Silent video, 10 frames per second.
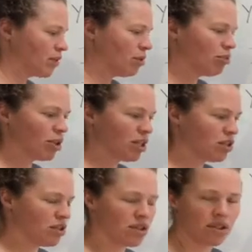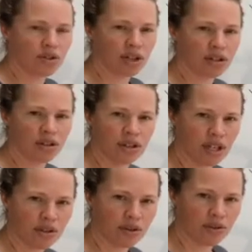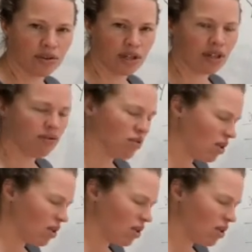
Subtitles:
compressions and stretches, that sort of thing.